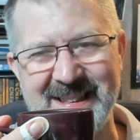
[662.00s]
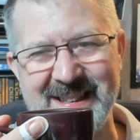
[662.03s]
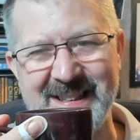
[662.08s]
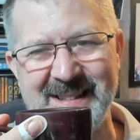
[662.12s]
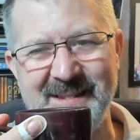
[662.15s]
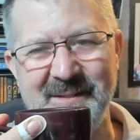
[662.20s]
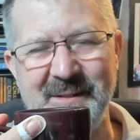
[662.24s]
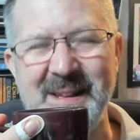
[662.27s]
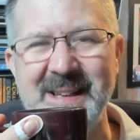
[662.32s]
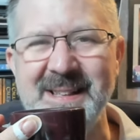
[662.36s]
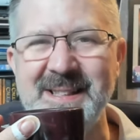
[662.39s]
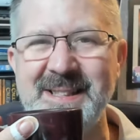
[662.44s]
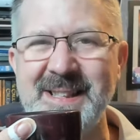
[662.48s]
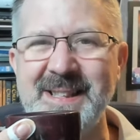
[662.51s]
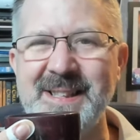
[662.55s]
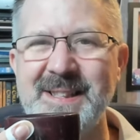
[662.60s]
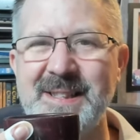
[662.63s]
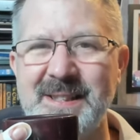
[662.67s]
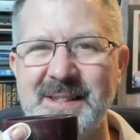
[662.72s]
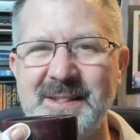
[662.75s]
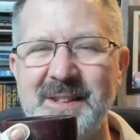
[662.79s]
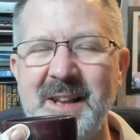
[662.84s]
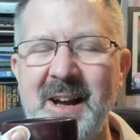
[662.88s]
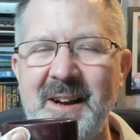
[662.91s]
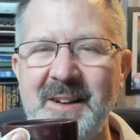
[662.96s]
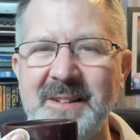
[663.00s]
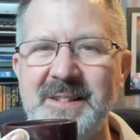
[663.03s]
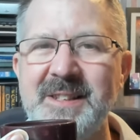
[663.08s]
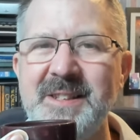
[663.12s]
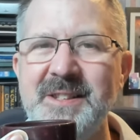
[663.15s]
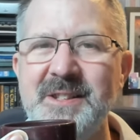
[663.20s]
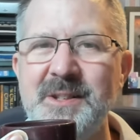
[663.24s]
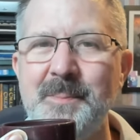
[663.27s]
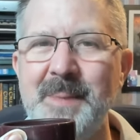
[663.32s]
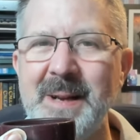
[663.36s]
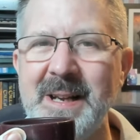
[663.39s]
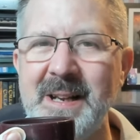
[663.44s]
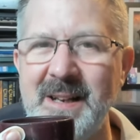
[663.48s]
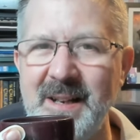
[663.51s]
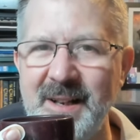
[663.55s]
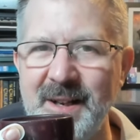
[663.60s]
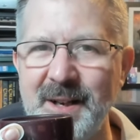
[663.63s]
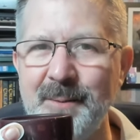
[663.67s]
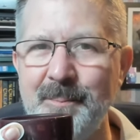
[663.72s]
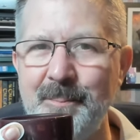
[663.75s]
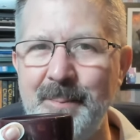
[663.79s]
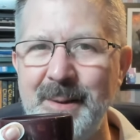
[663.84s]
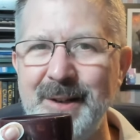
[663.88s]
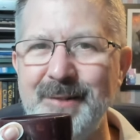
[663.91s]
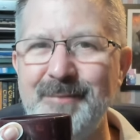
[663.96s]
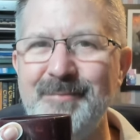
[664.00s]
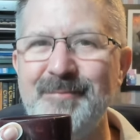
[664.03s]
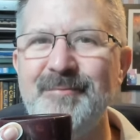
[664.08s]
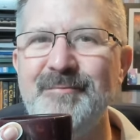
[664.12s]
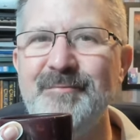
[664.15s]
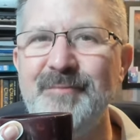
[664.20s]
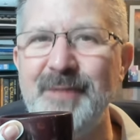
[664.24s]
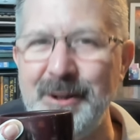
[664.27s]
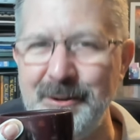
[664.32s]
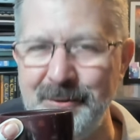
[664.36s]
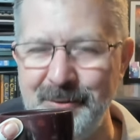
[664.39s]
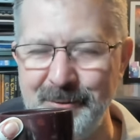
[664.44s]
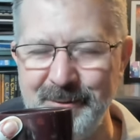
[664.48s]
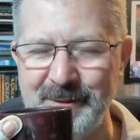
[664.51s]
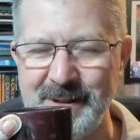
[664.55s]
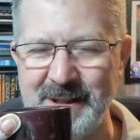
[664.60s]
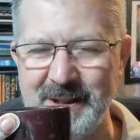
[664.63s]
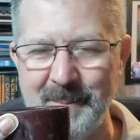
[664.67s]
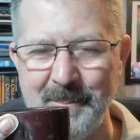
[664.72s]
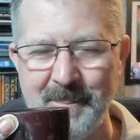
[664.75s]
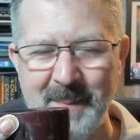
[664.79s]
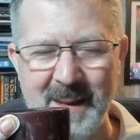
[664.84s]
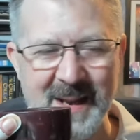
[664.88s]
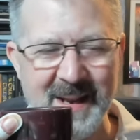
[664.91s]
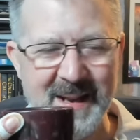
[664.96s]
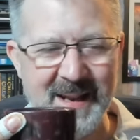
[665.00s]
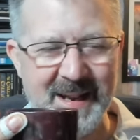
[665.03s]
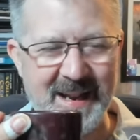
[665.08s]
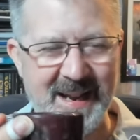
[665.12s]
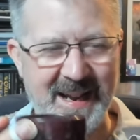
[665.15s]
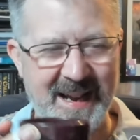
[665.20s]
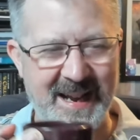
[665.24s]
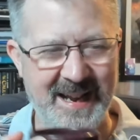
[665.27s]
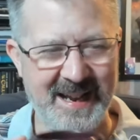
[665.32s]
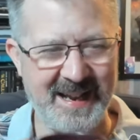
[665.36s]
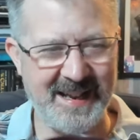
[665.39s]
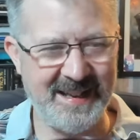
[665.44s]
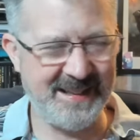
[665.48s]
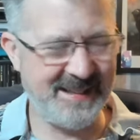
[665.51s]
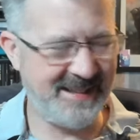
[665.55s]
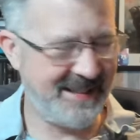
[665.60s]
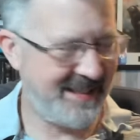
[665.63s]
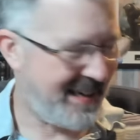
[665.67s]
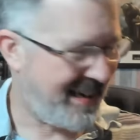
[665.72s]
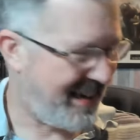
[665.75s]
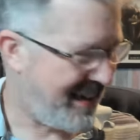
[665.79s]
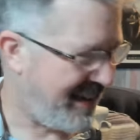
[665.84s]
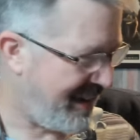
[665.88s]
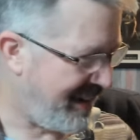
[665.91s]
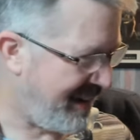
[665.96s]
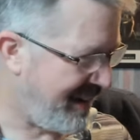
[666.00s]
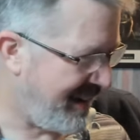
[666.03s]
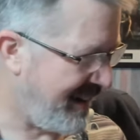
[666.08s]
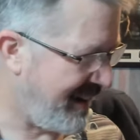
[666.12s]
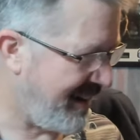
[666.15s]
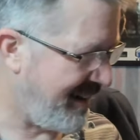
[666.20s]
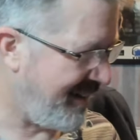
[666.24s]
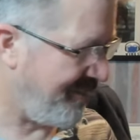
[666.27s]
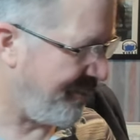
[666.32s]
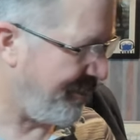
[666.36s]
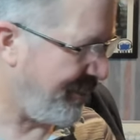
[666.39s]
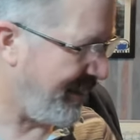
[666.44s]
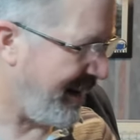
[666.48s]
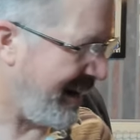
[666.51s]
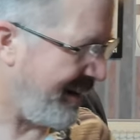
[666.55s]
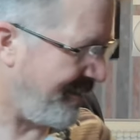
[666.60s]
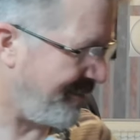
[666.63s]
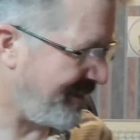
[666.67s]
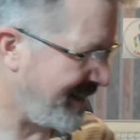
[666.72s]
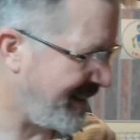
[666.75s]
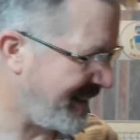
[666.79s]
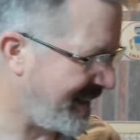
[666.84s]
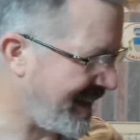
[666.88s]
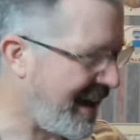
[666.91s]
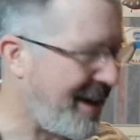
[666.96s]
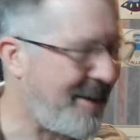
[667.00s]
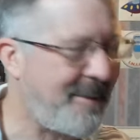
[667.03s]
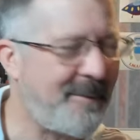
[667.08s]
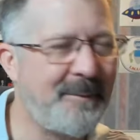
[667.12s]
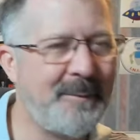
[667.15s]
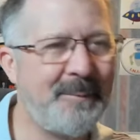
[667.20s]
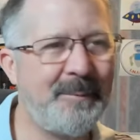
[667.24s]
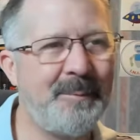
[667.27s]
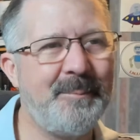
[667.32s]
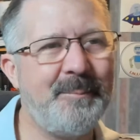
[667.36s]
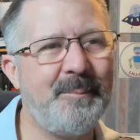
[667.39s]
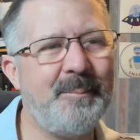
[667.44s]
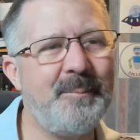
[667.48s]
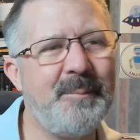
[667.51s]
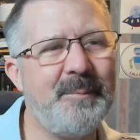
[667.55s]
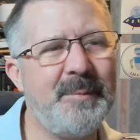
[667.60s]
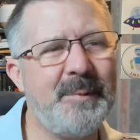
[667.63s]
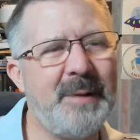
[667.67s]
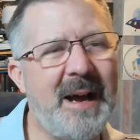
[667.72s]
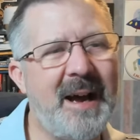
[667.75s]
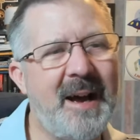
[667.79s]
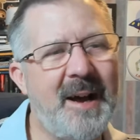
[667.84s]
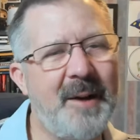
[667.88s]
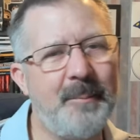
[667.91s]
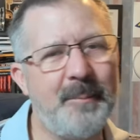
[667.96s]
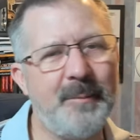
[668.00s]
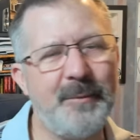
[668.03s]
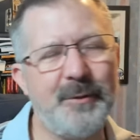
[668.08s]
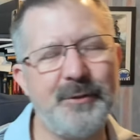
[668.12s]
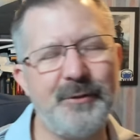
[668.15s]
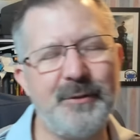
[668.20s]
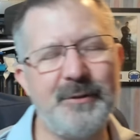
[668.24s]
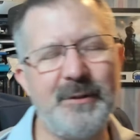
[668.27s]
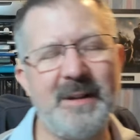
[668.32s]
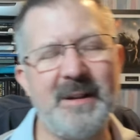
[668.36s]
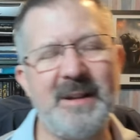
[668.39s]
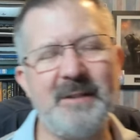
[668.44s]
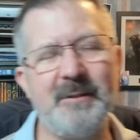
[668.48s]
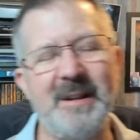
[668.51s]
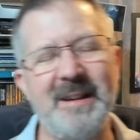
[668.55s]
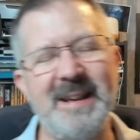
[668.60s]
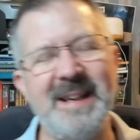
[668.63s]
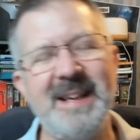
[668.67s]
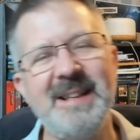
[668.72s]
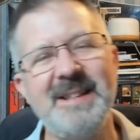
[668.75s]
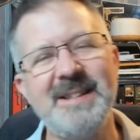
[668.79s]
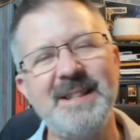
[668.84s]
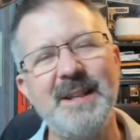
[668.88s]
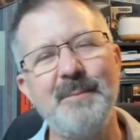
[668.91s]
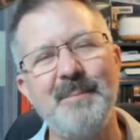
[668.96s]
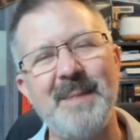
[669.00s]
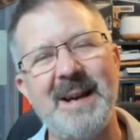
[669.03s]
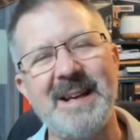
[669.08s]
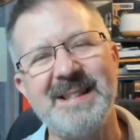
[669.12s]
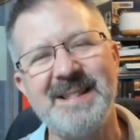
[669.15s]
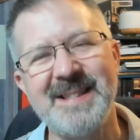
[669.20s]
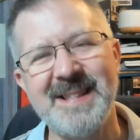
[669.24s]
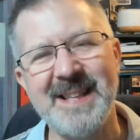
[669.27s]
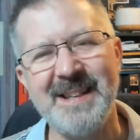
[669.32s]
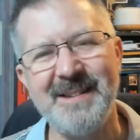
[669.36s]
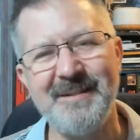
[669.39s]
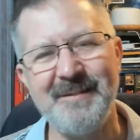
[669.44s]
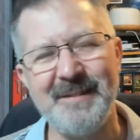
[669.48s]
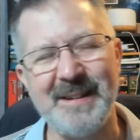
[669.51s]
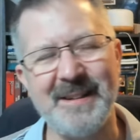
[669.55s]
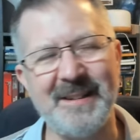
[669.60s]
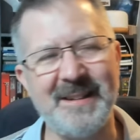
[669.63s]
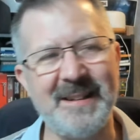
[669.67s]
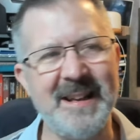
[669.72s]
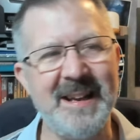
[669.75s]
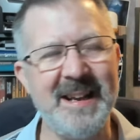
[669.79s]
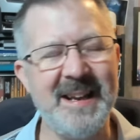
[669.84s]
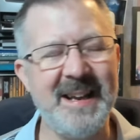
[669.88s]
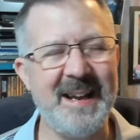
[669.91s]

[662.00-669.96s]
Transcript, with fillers: this is starting to be a little bit rude. And I was sat um, eating my cereal